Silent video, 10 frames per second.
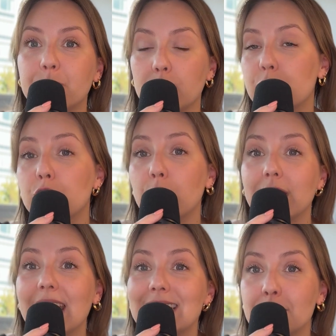
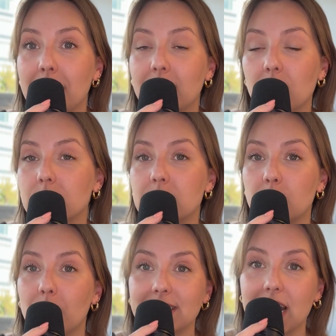donate my clothes to
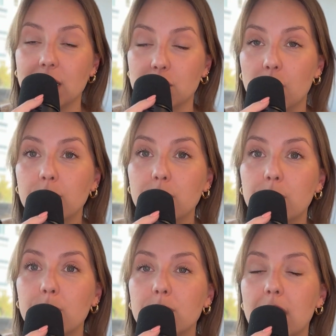one that I don't
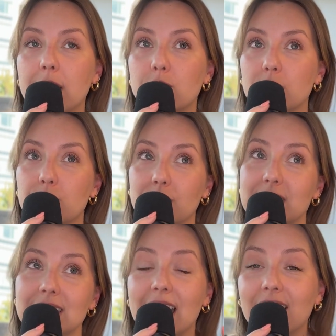use. I try to
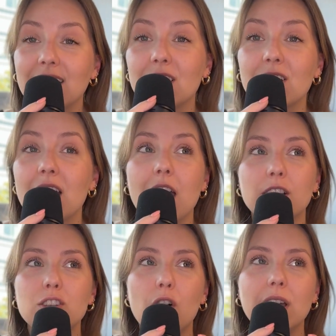recycle.
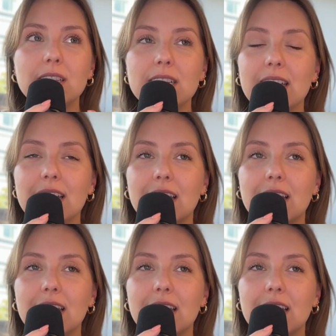So it's like,